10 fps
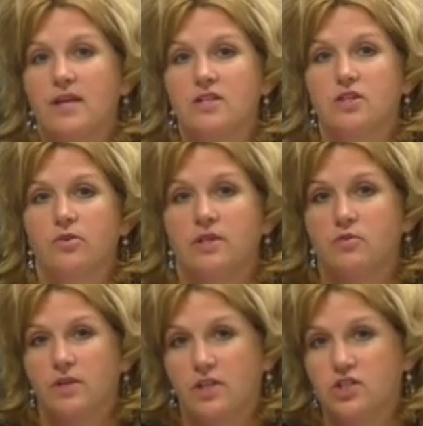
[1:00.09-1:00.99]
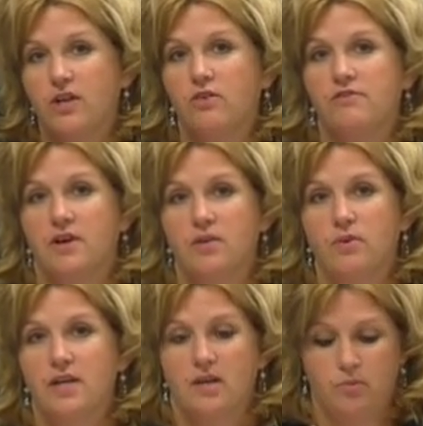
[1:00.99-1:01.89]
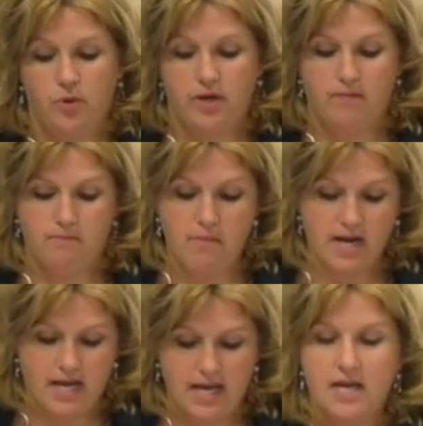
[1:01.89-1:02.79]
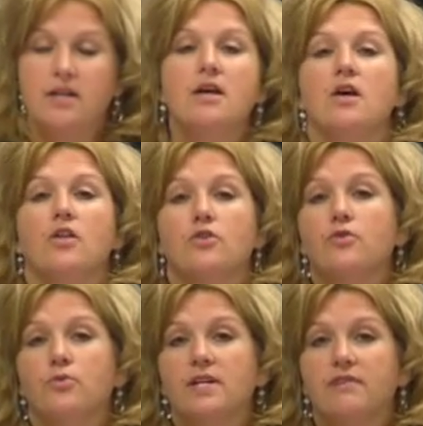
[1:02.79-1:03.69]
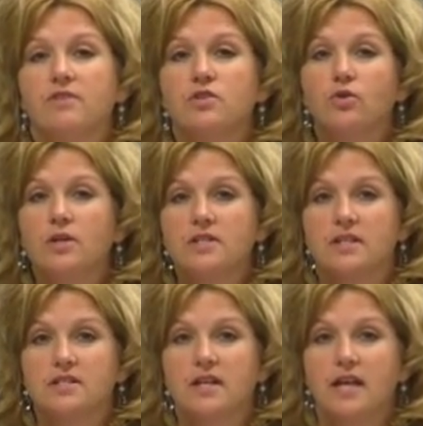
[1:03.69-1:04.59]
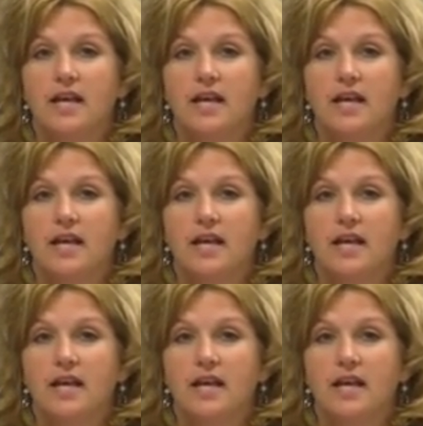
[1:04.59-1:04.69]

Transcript: we can do is with our general fund, we can put money in through three different sources.